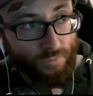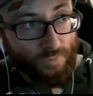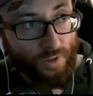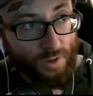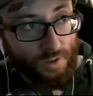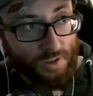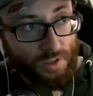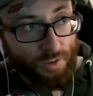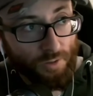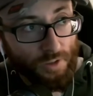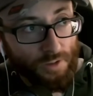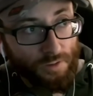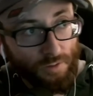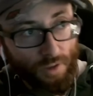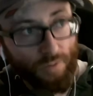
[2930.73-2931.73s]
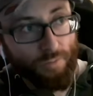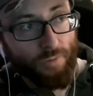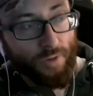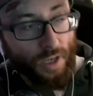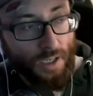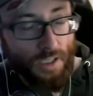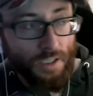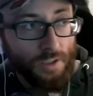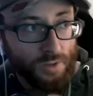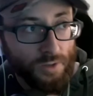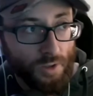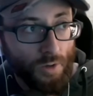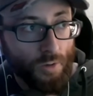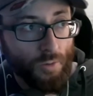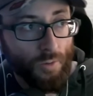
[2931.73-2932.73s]
to the series. I'll say
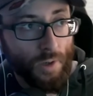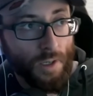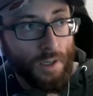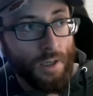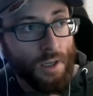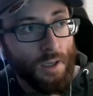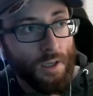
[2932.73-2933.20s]
ESO and